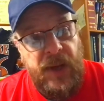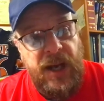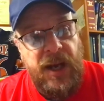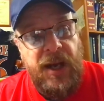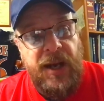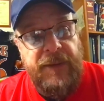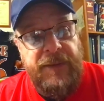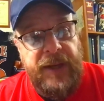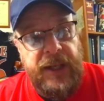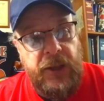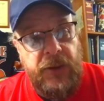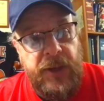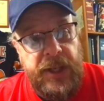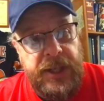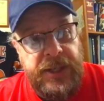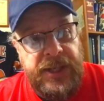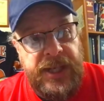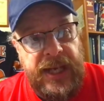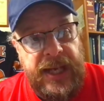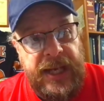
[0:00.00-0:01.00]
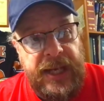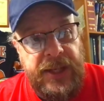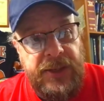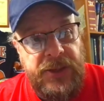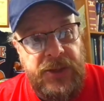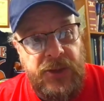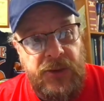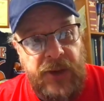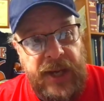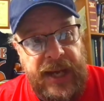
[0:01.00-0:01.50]
often criticize
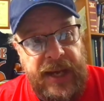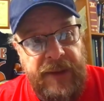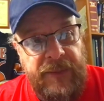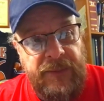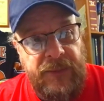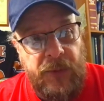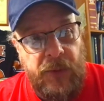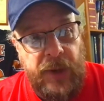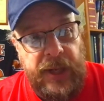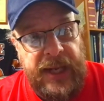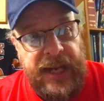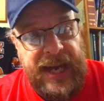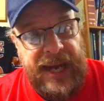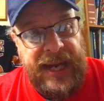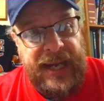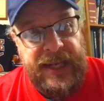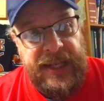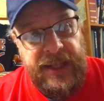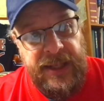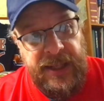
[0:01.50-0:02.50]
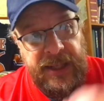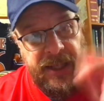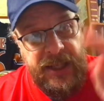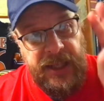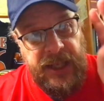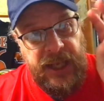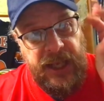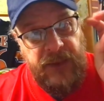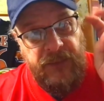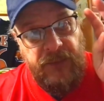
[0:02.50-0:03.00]
Strat for not
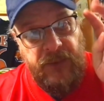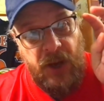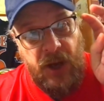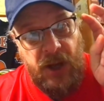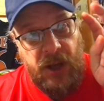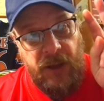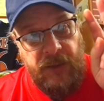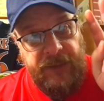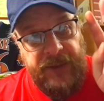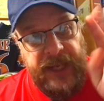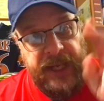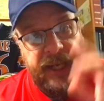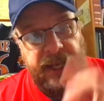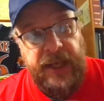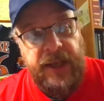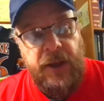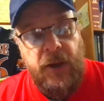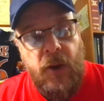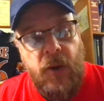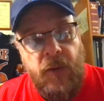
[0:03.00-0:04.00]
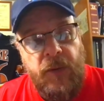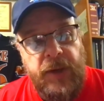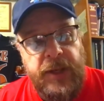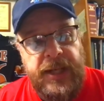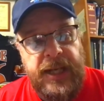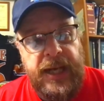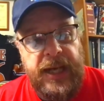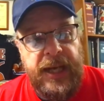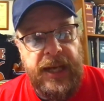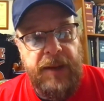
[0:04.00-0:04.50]
evolving over
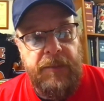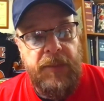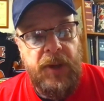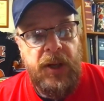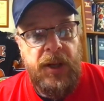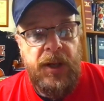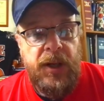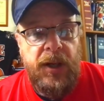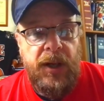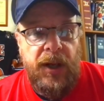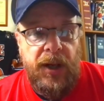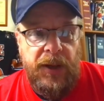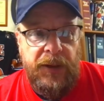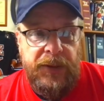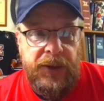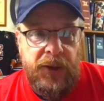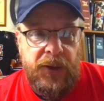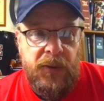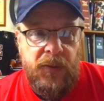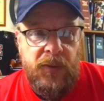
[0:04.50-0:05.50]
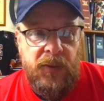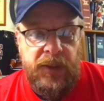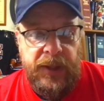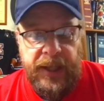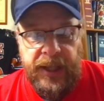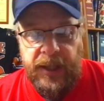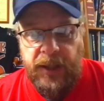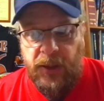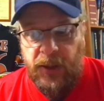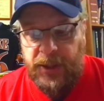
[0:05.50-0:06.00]
time, although
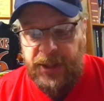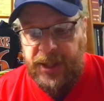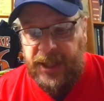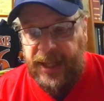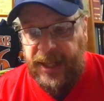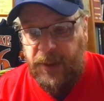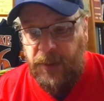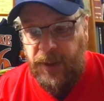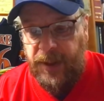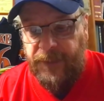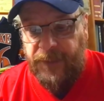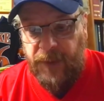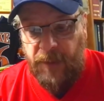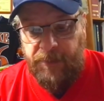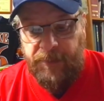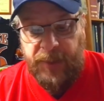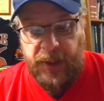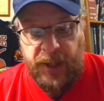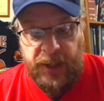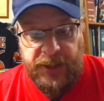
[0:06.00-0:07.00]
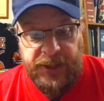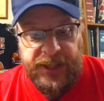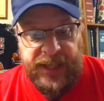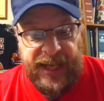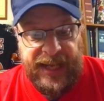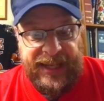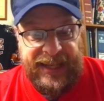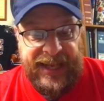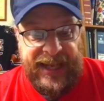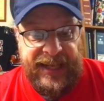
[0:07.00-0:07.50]
it looks like with the football
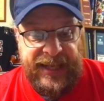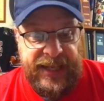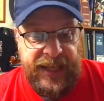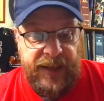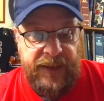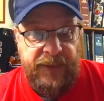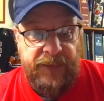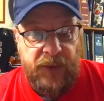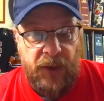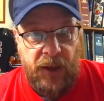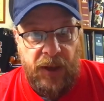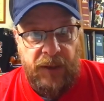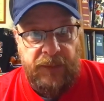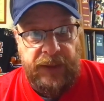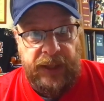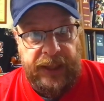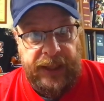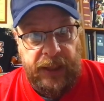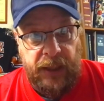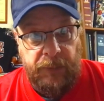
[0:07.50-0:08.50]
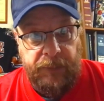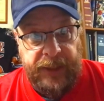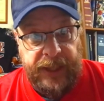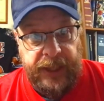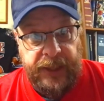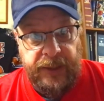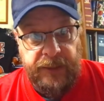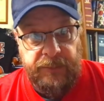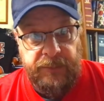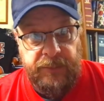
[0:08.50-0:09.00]
set, they did evolve a little bit,
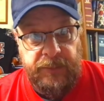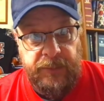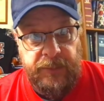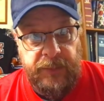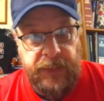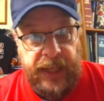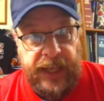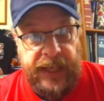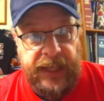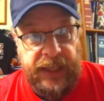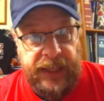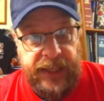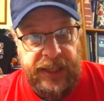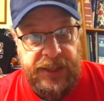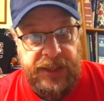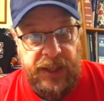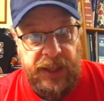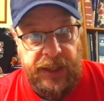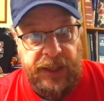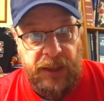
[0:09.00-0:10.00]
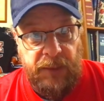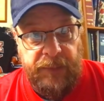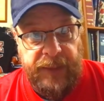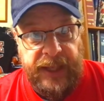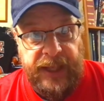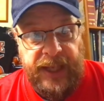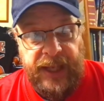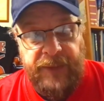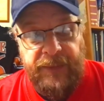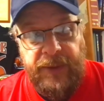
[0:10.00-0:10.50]
at least a little bit.
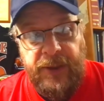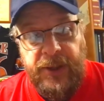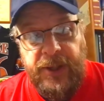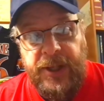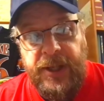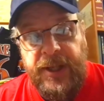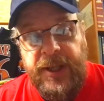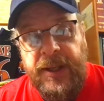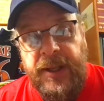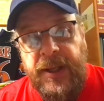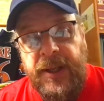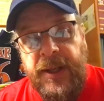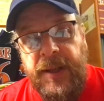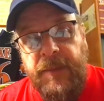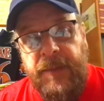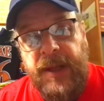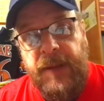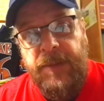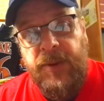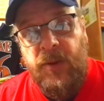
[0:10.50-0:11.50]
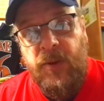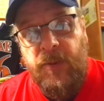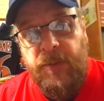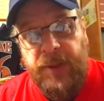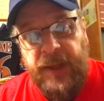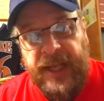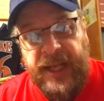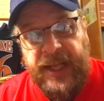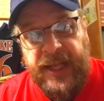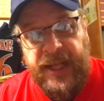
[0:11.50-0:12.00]
I've heard people who
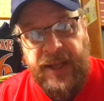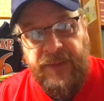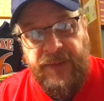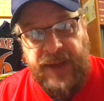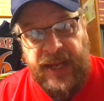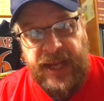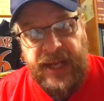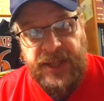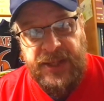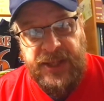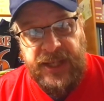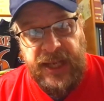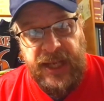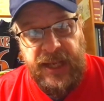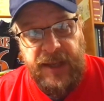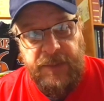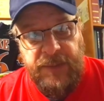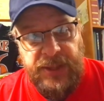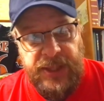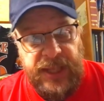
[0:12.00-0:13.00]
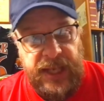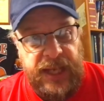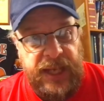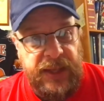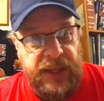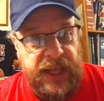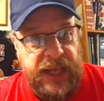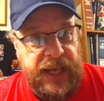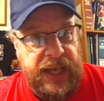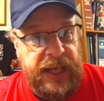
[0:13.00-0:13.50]
play the advanced game say
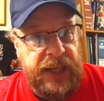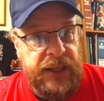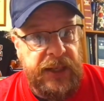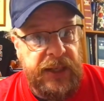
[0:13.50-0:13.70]
that